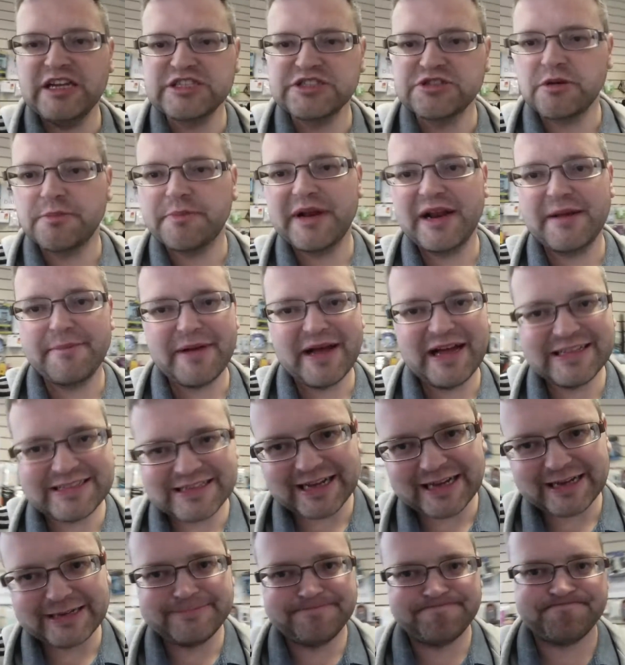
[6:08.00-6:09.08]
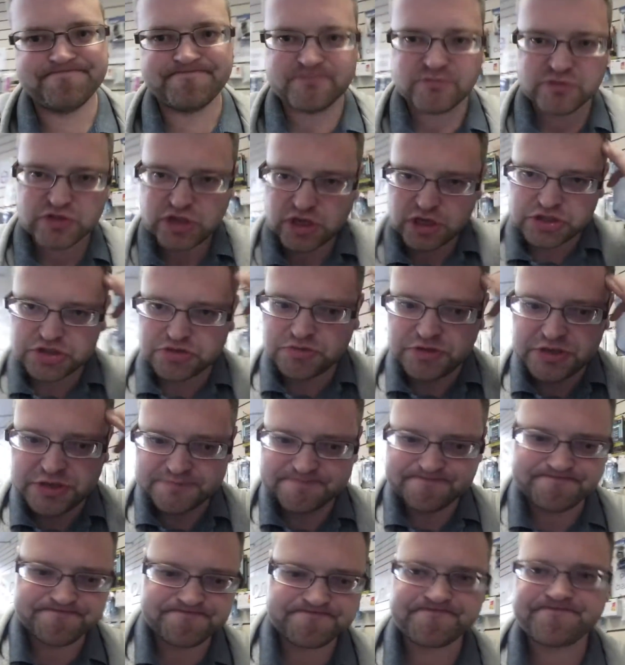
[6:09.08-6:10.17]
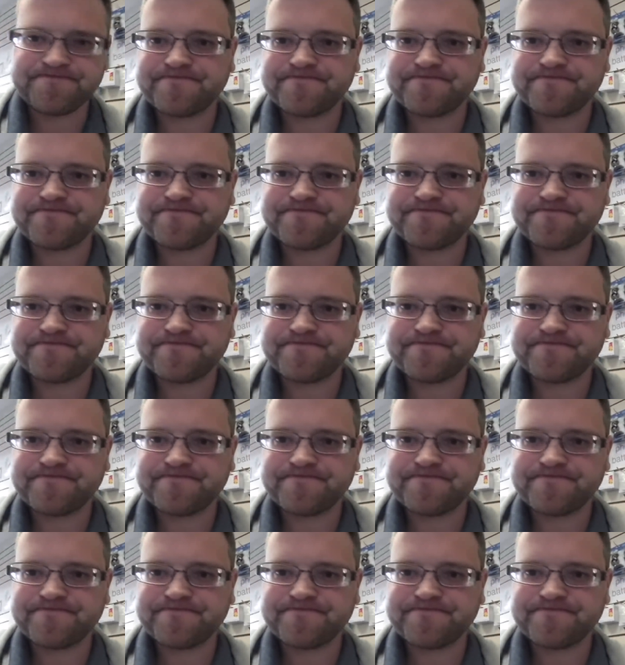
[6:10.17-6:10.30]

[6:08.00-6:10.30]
It's not been a bad day. Touch wood.